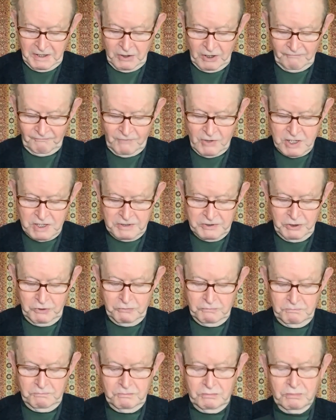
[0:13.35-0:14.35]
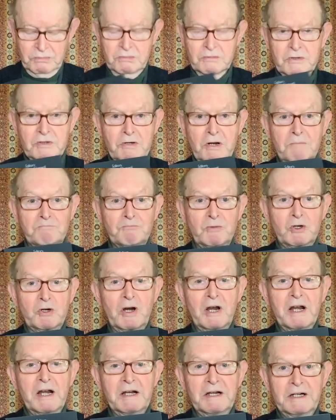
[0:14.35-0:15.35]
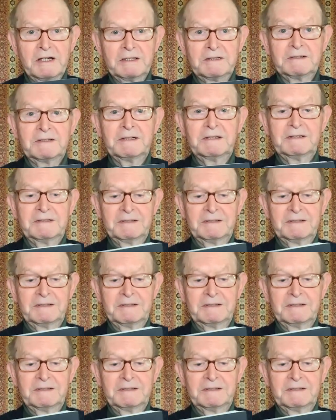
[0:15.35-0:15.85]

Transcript: volume number eight.